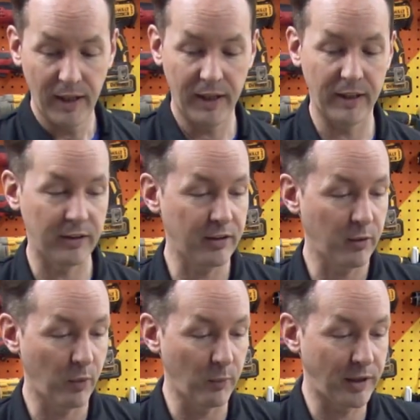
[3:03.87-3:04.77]
And
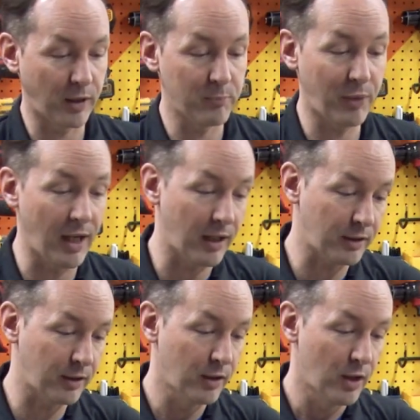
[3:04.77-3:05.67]
when we come
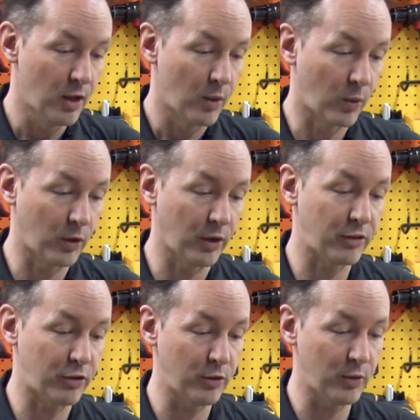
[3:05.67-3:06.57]
back, we're
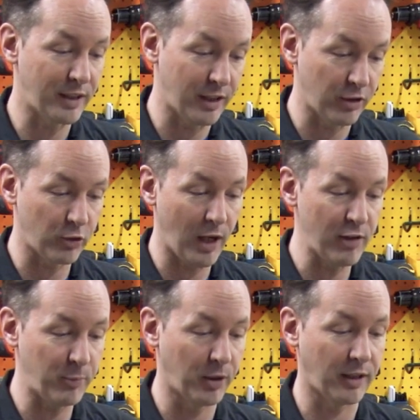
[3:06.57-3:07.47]
going to get a
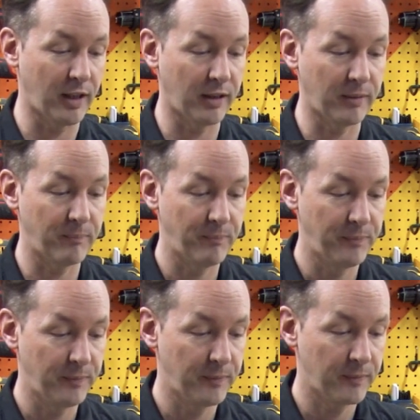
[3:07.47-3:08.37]
drive pulley on it.
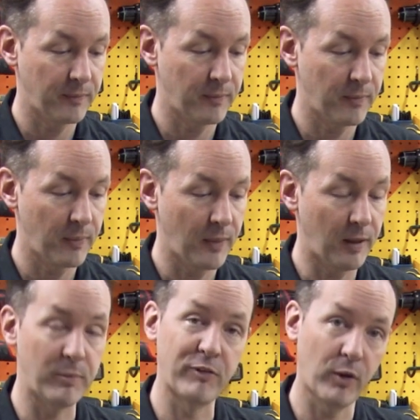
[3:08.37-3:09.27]

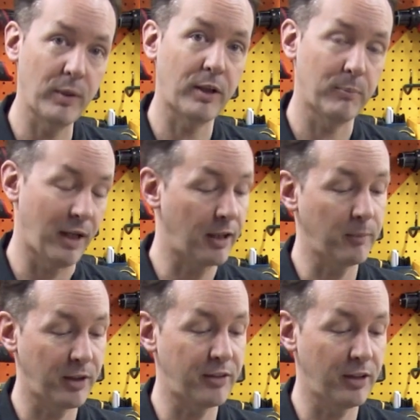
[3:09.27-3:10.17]
And before we come back,
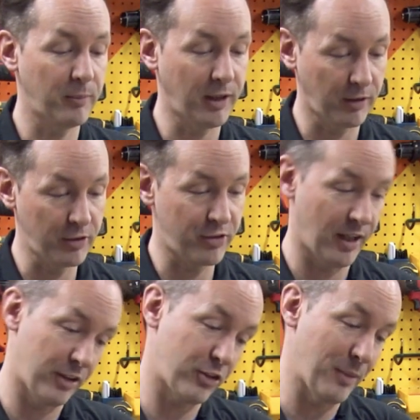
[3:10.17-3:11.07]
I'm gonna take a minute, loosen
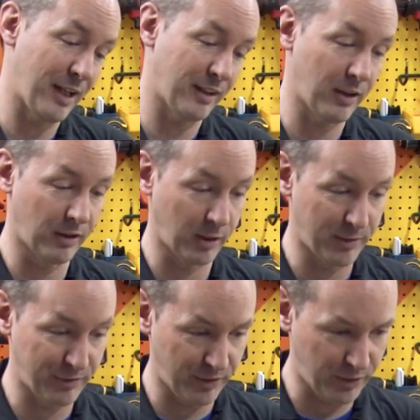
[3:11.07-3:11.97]
that and smack it down a little
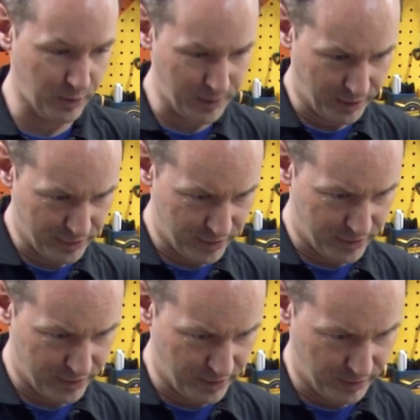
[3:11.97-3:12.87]
bit further because
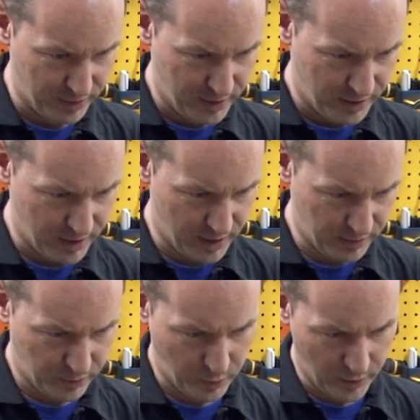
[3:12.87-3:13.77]
it's still
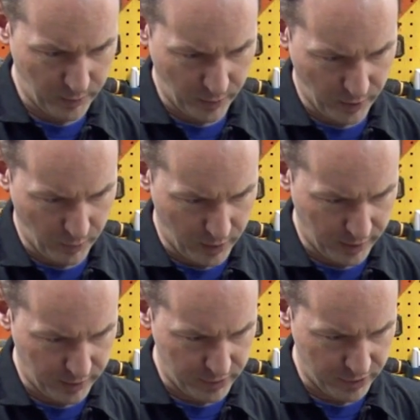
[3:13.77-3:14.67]
not quite where I
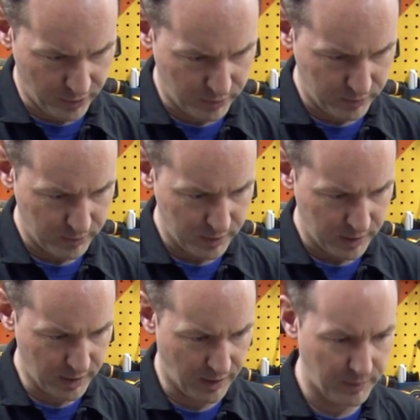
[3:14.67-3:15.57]
want it, so
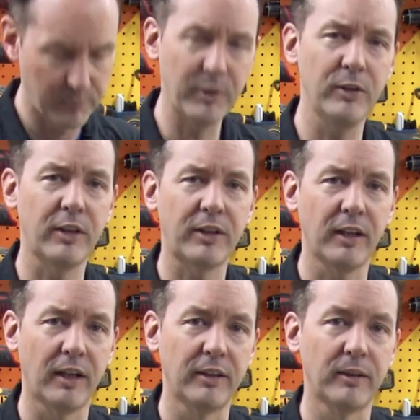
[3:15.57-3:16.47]
yeah. But you get
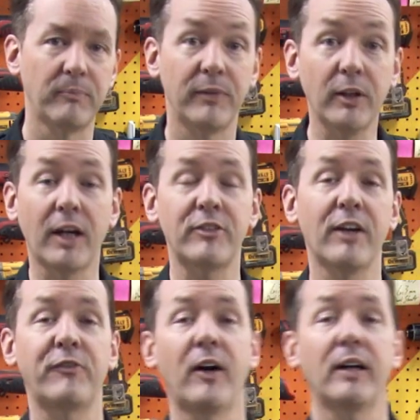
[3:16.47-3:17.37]
the idea. You guys
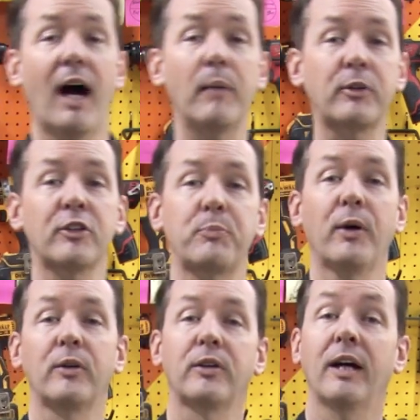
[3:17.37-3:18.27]
have fun, I'm Chris
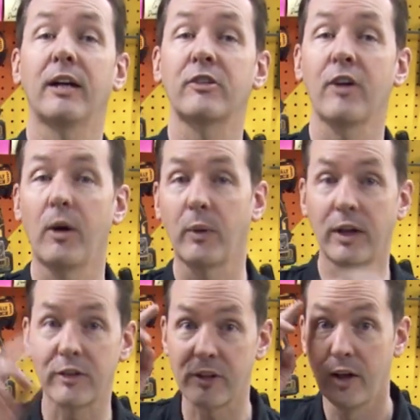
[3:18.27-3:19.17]
Boden, and as
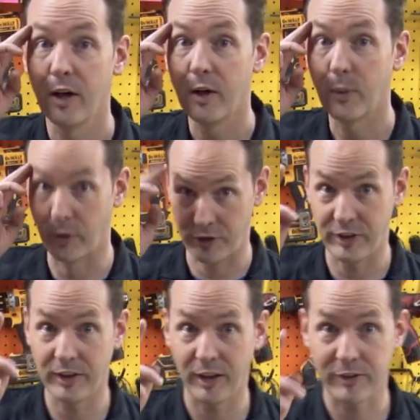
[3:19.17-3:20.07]
always, we'll
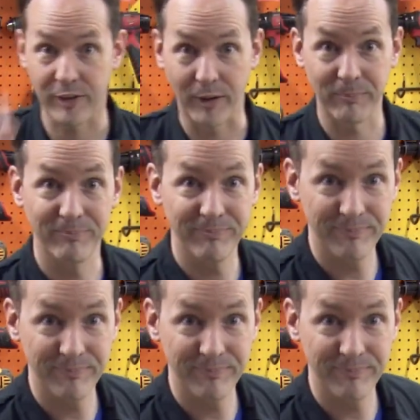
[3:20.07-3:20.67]
see you next time.